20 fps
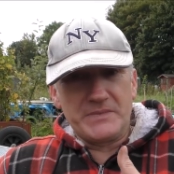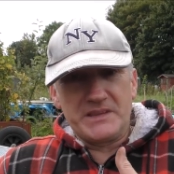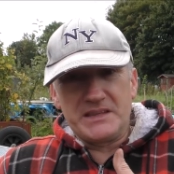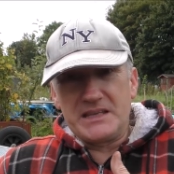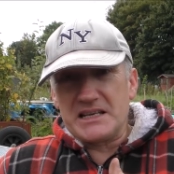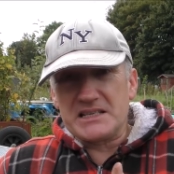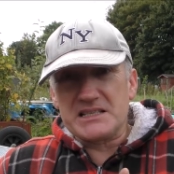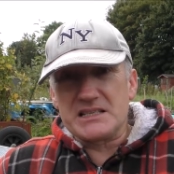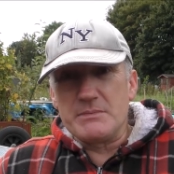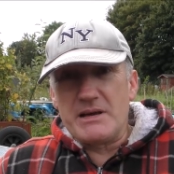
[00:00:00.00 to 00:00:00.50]

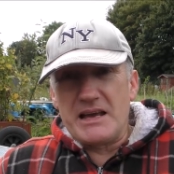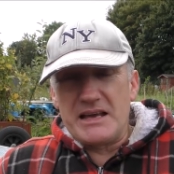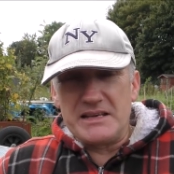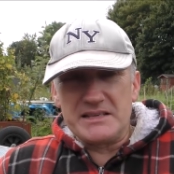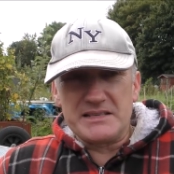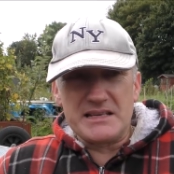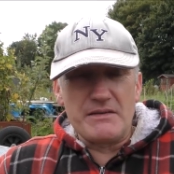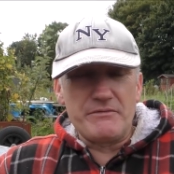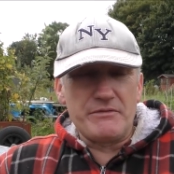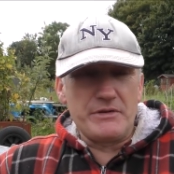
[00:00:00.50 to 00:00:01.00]

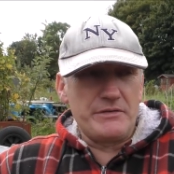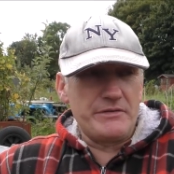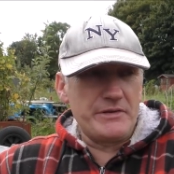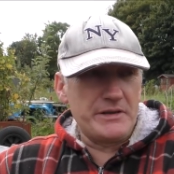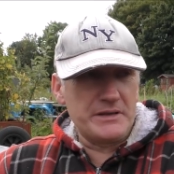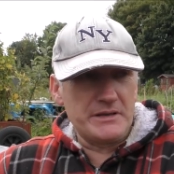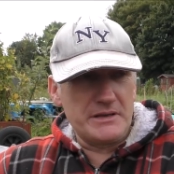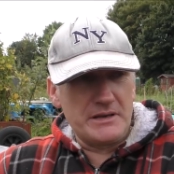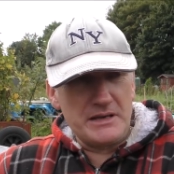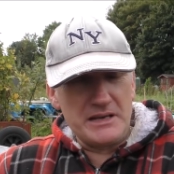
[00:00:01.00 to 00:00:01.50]
decimates
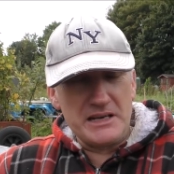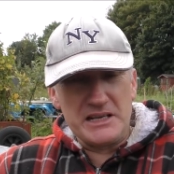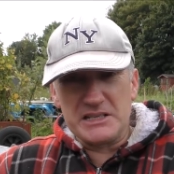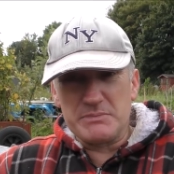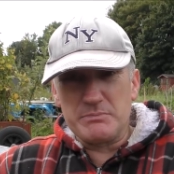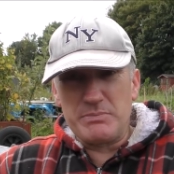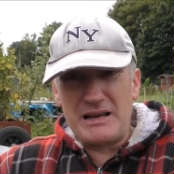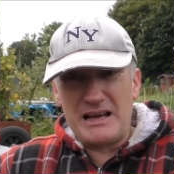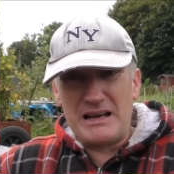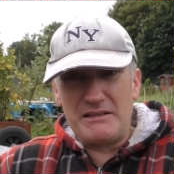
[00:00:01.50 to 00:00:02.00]
everything in
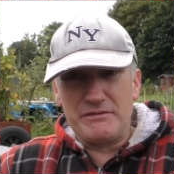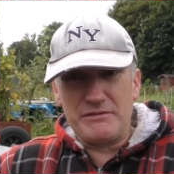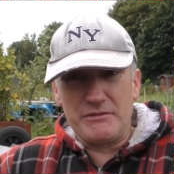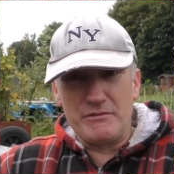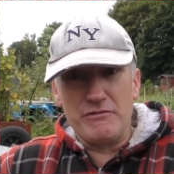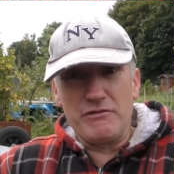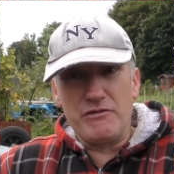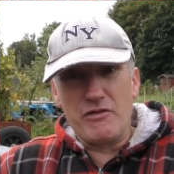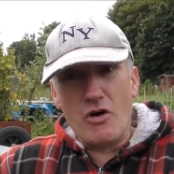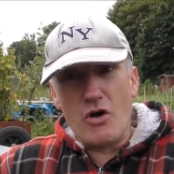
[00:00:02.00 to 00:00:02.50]
its path,
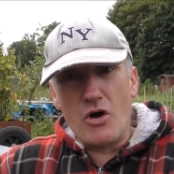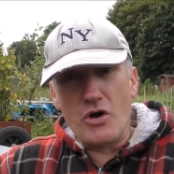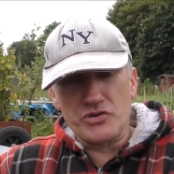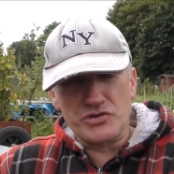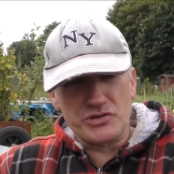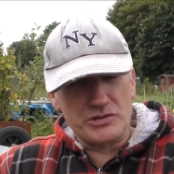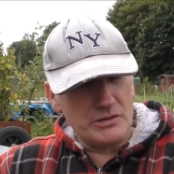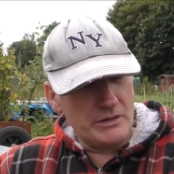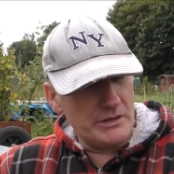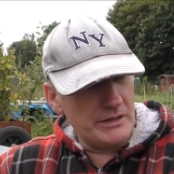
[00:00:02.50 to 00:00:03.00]

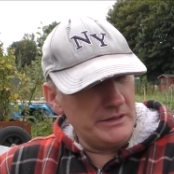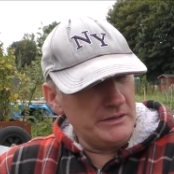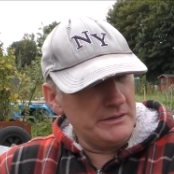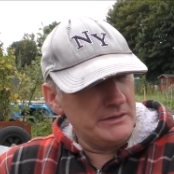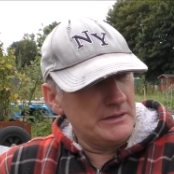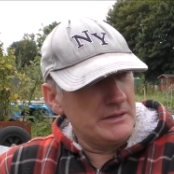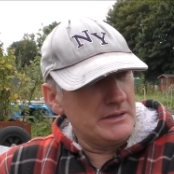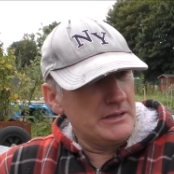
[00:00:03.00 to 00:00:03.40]
unfortunately.